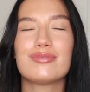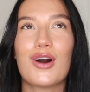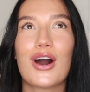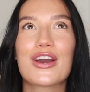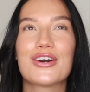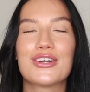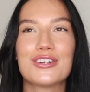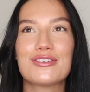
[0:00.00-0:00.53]
why
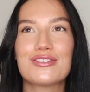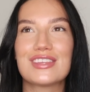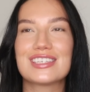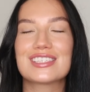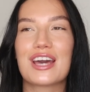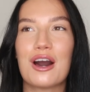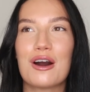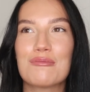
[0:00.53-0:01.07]
couldn't
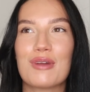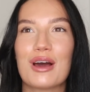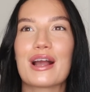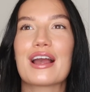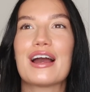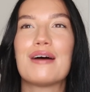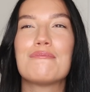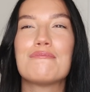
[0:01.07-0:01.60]
this come
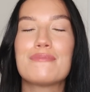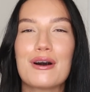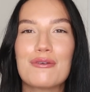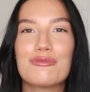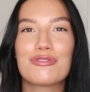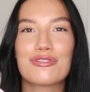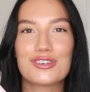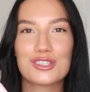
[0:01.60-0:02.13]
like a
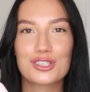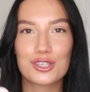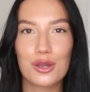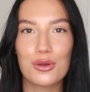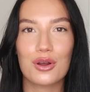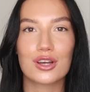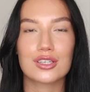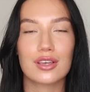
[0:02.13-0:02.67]
month
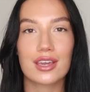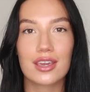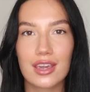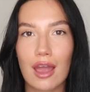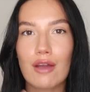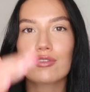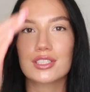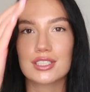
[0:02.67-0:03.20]
sooner? Because I
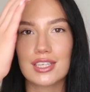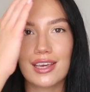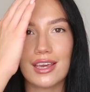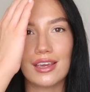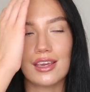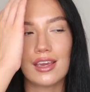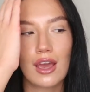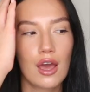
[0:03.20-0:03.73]

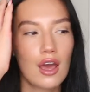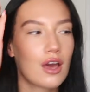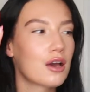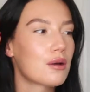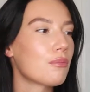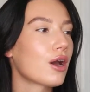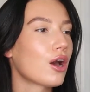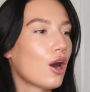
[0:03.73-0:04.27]
guarantee
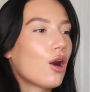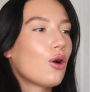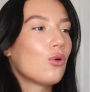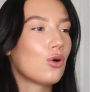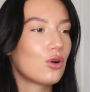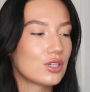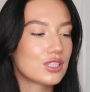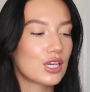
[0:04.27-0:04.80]
my whole
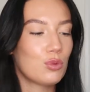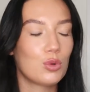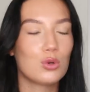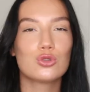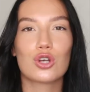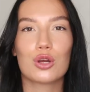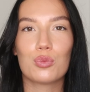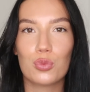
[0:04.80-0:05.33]
holiday
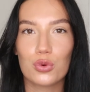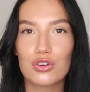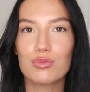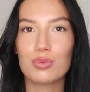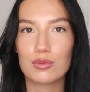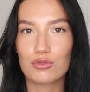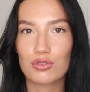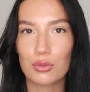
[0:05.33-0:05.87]
wardrobe would
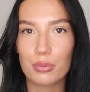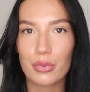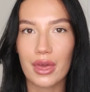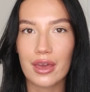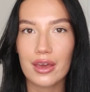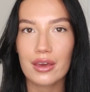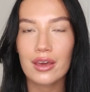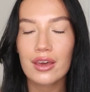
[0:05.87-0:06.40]
have been from
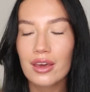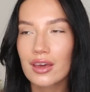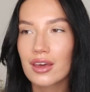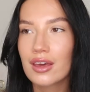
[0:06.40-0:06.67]
there.